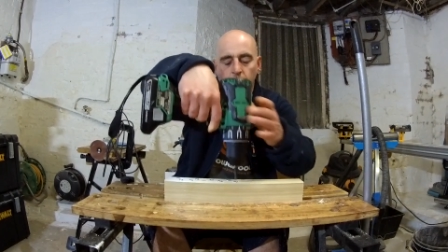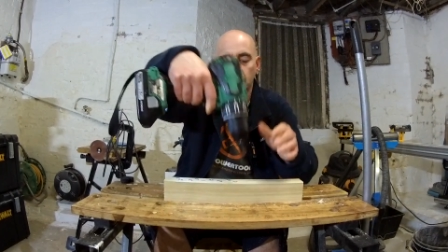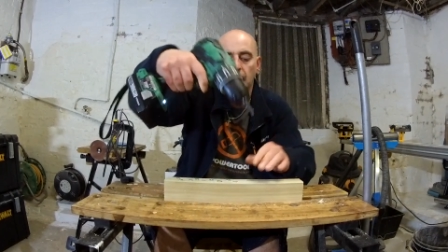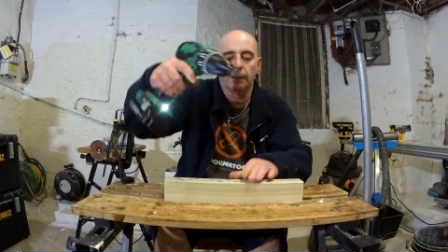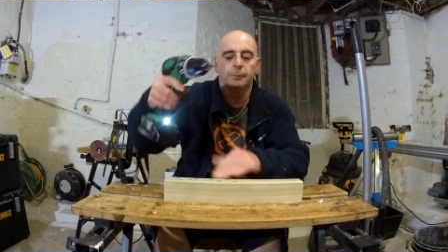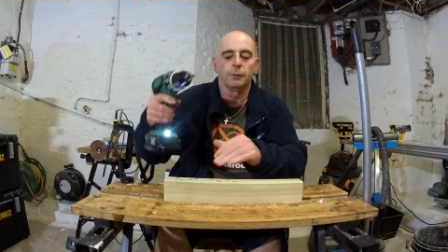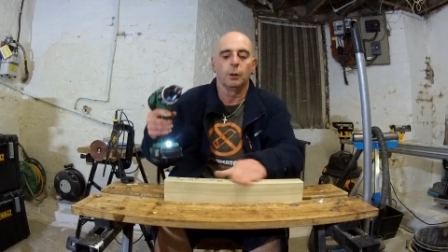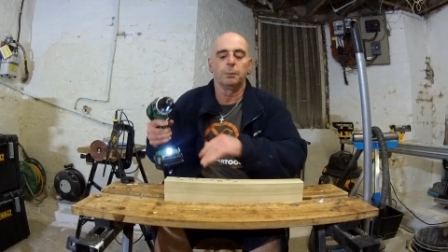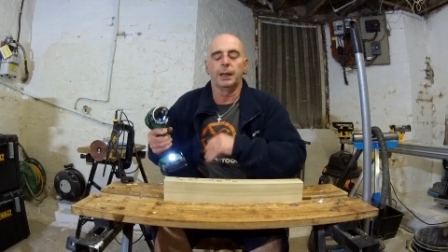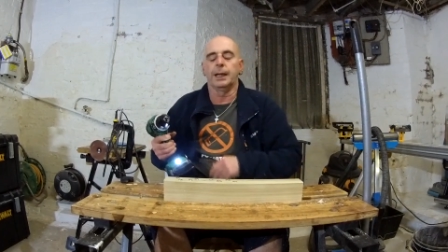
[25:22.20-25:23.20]
Yeah, a
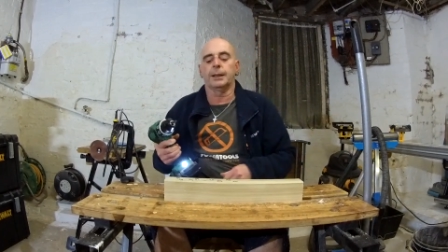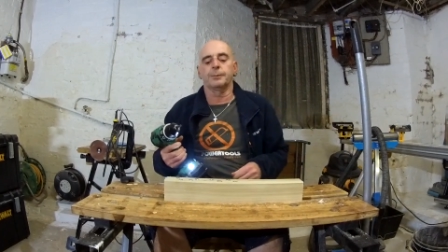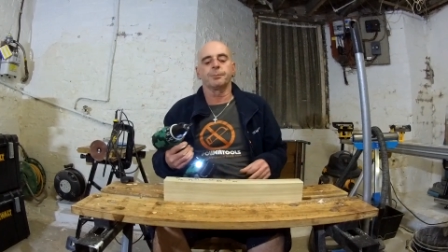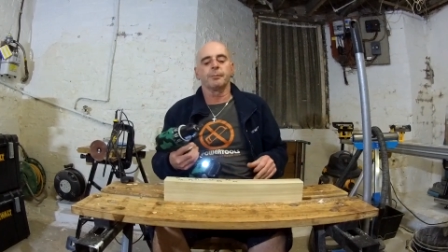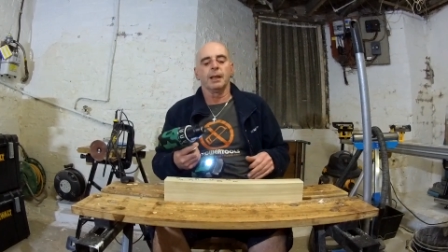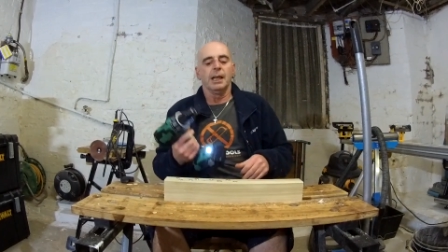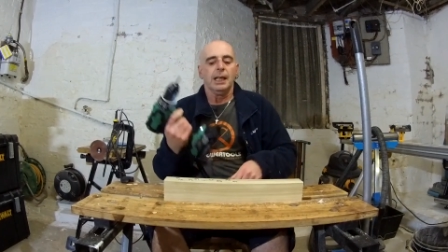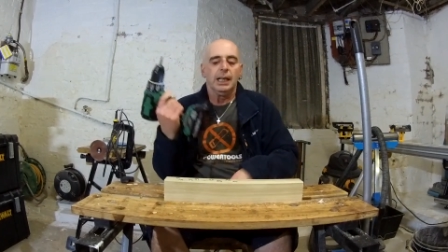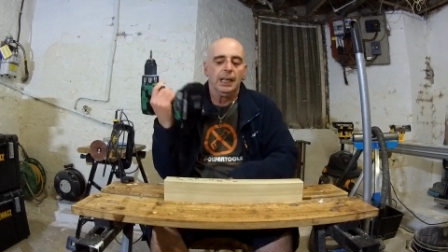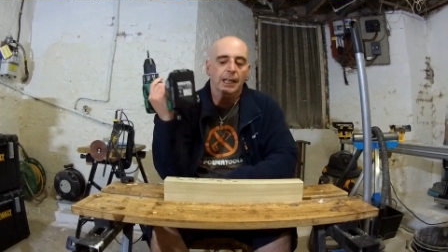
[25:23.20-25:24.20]
lot better.
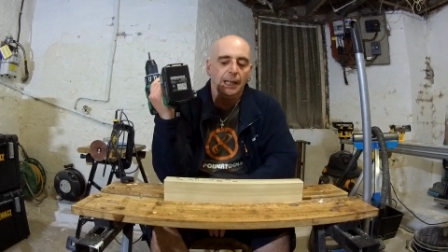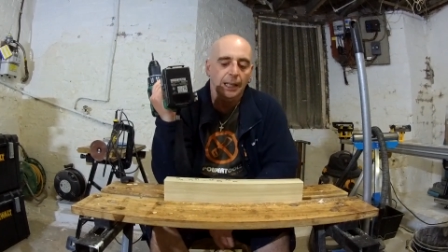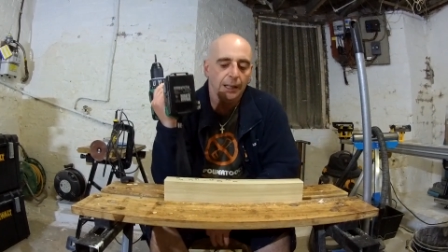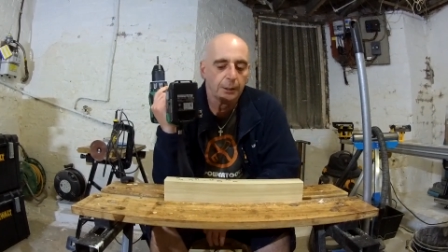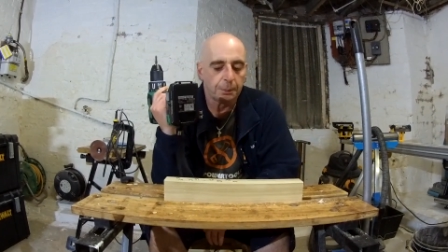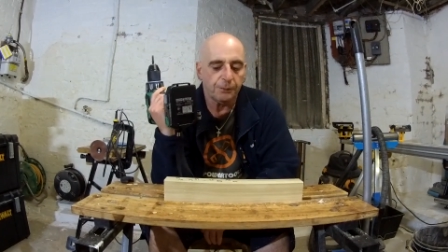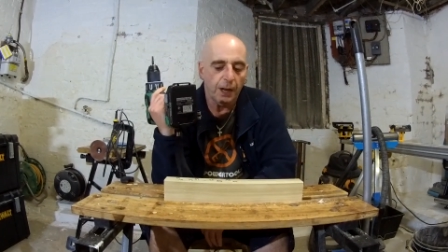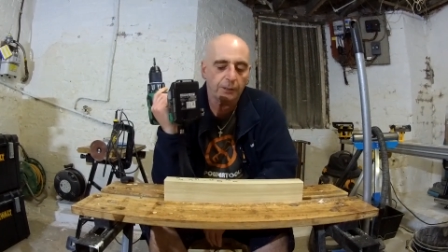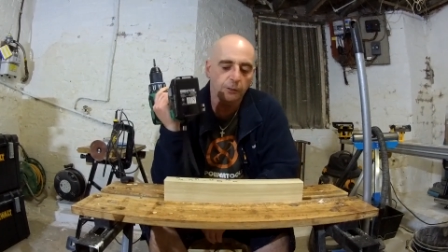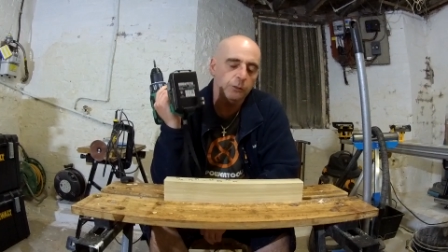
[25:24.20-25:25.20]
The
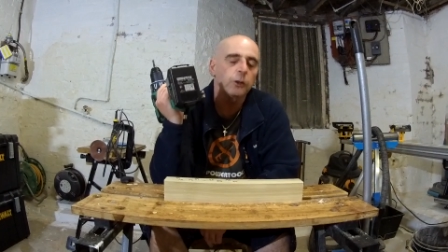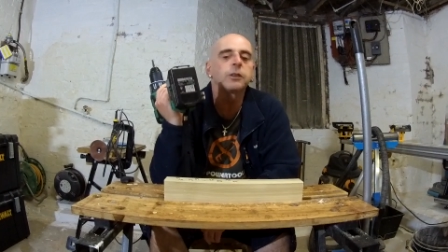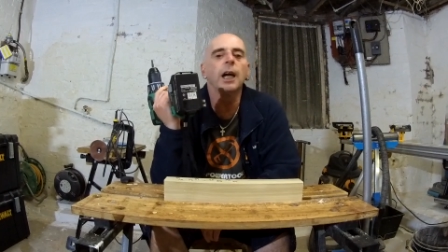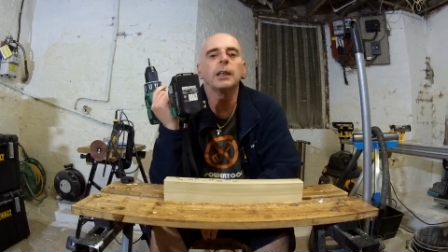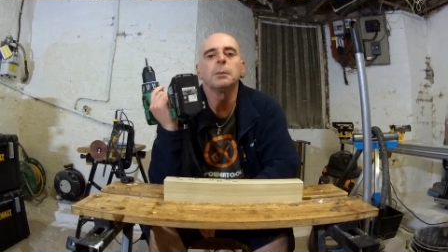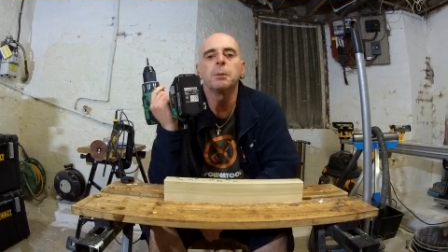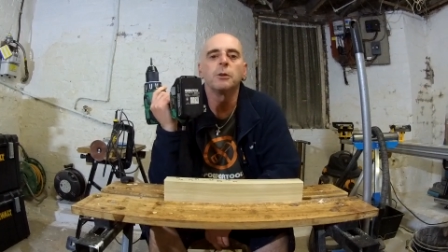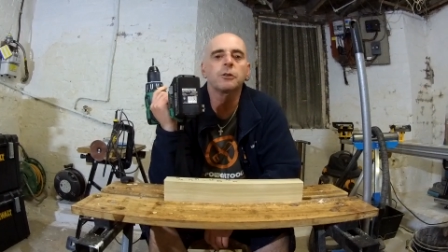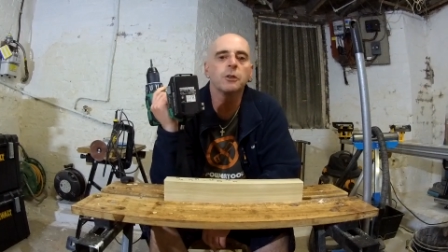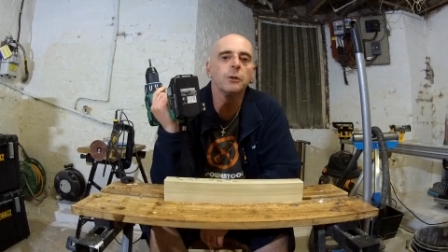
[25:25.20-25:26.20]
professionals will tell you to
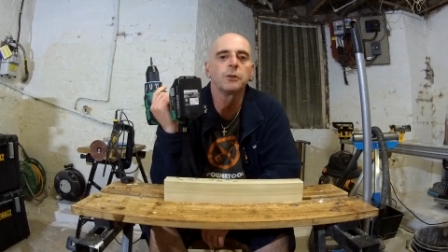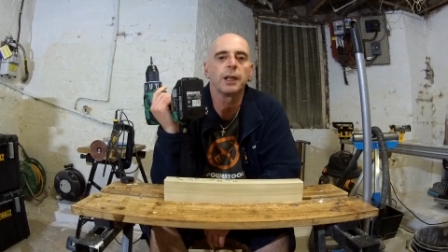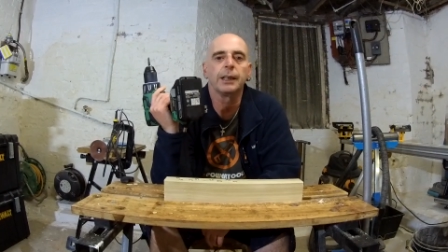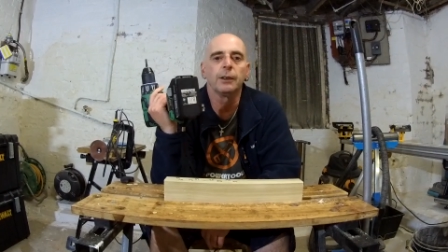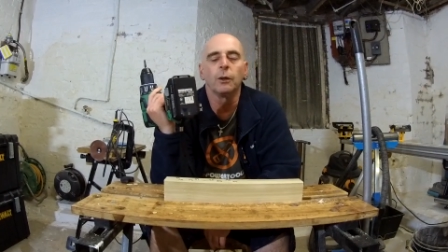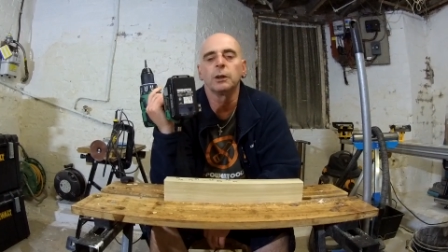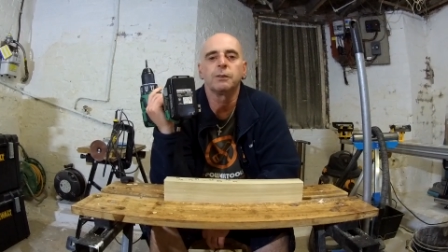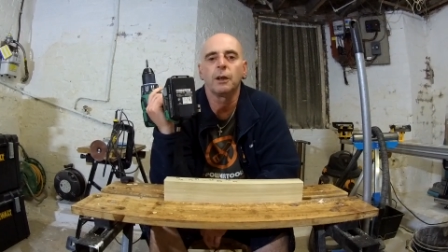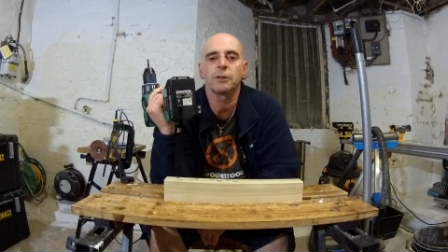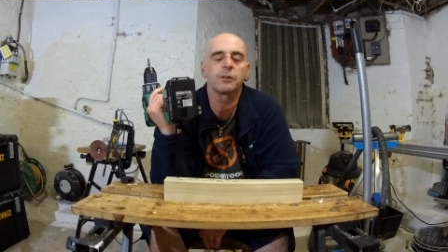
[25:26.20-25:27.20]
put screws in on the
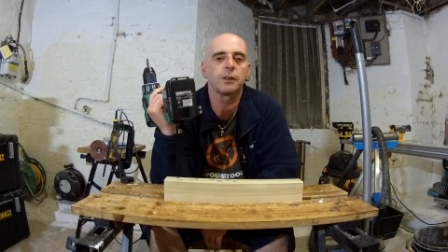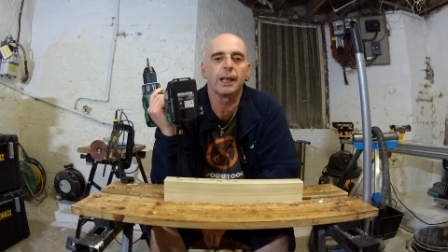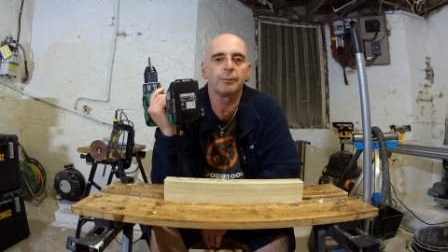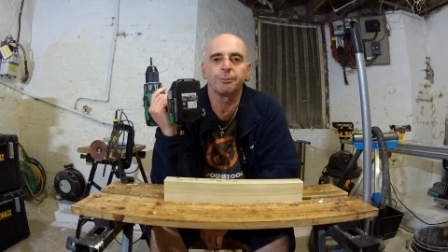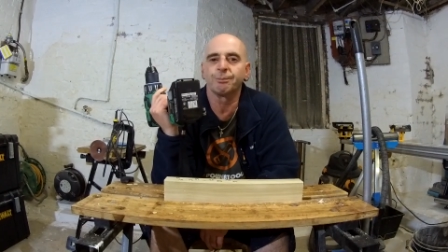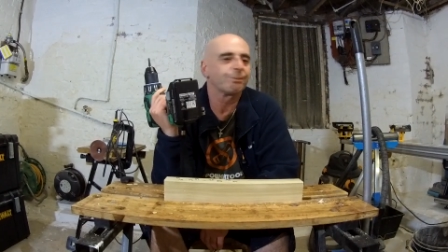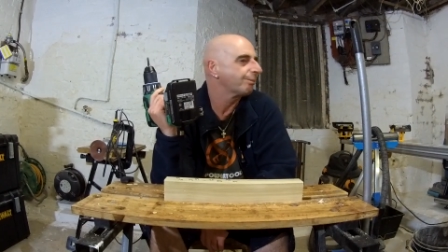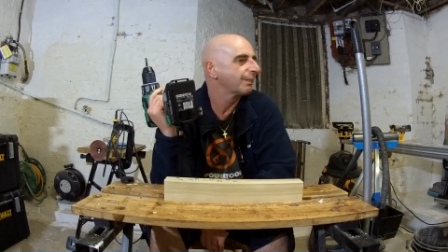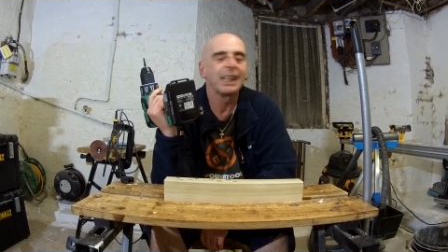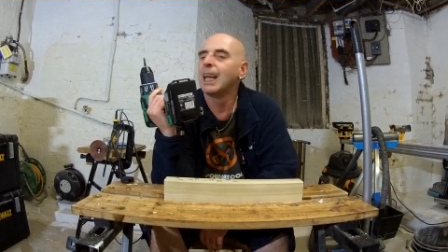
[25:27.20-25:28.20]
first setting.
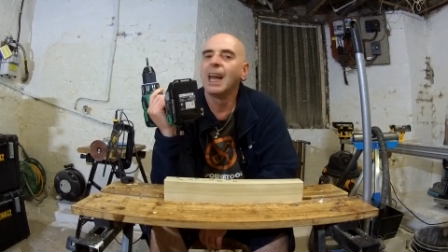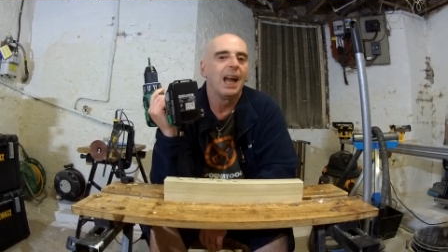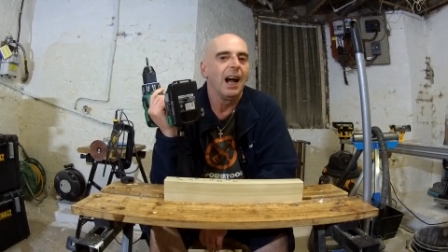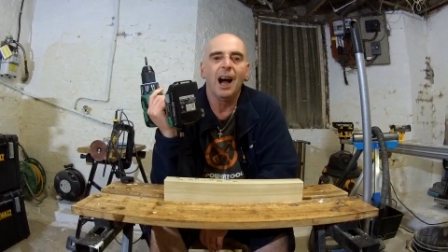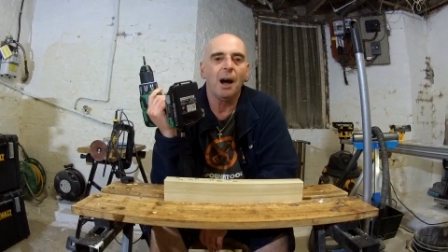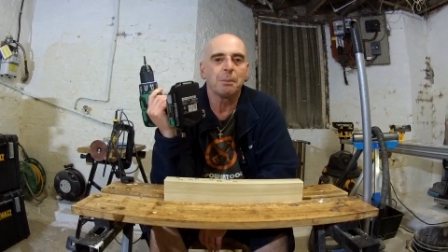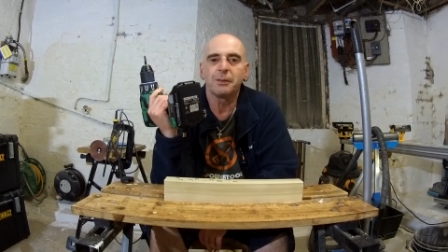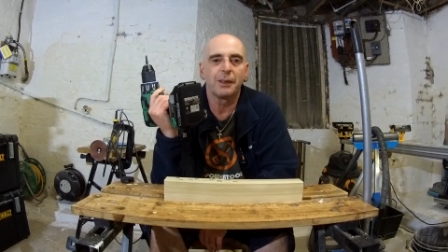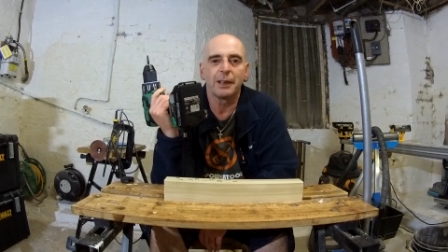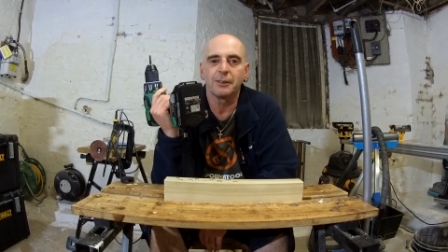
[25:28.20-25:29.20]
I
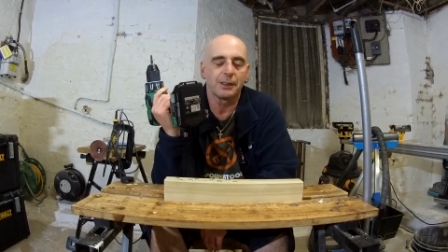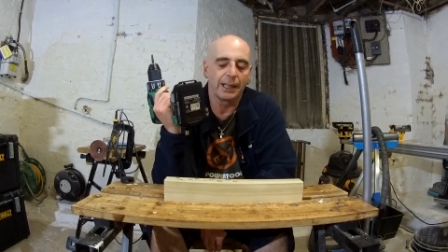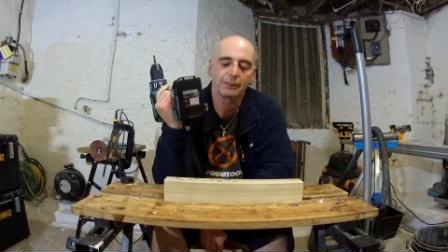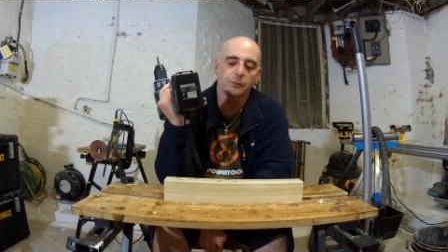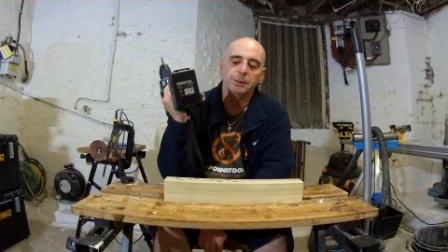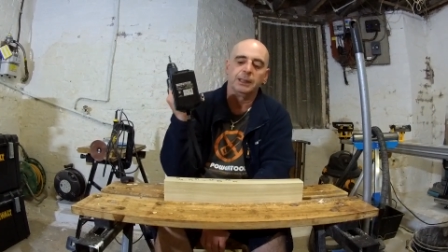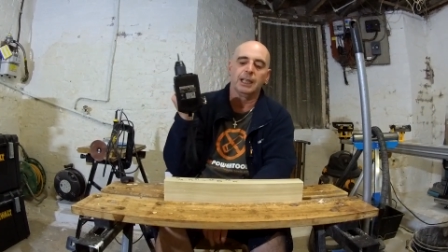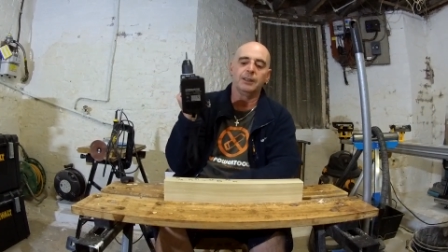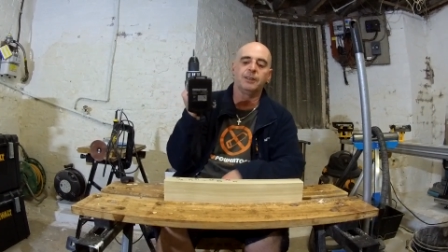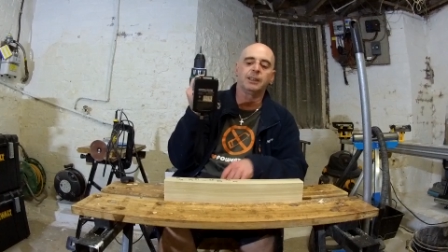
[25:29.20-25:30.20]
prefer the second speed,
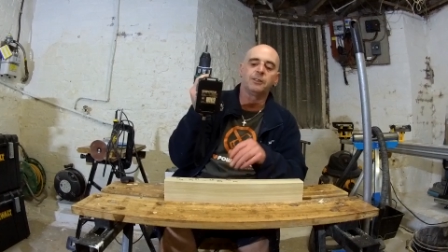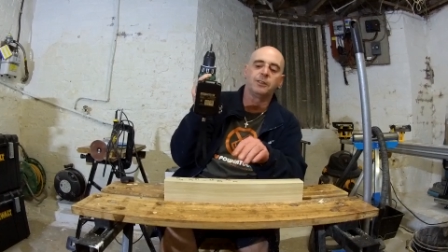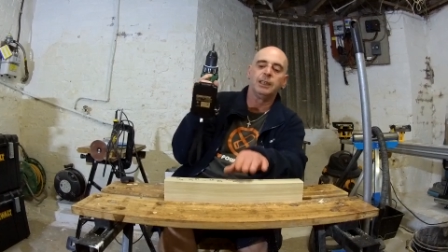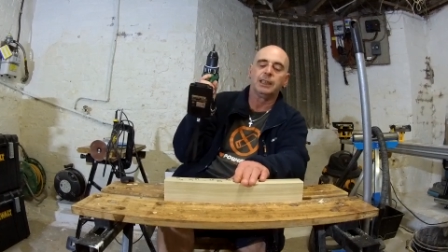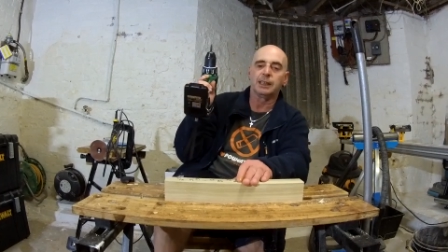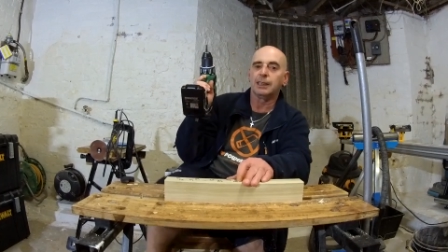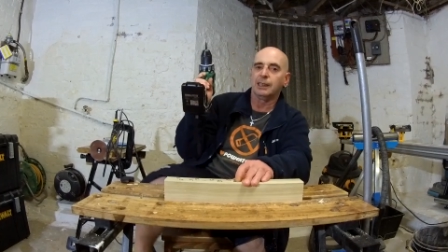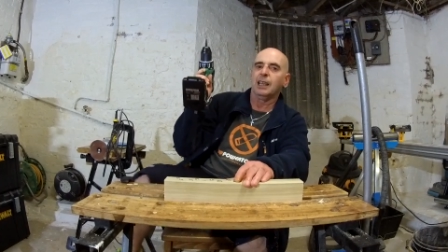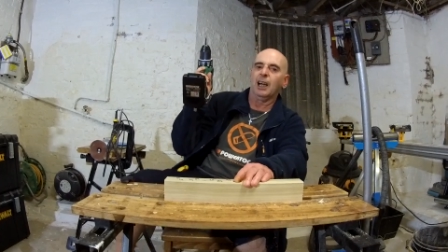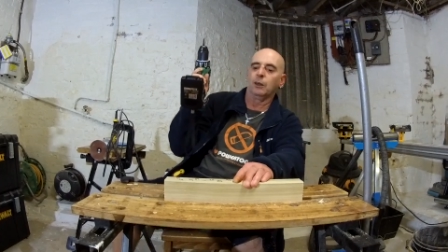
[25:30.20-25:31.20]
and as you can see,
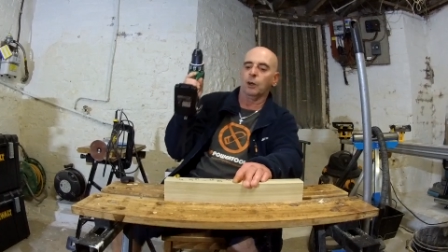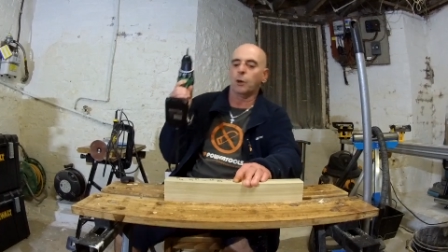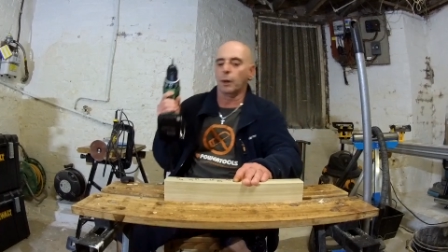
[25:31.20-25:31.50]
a lot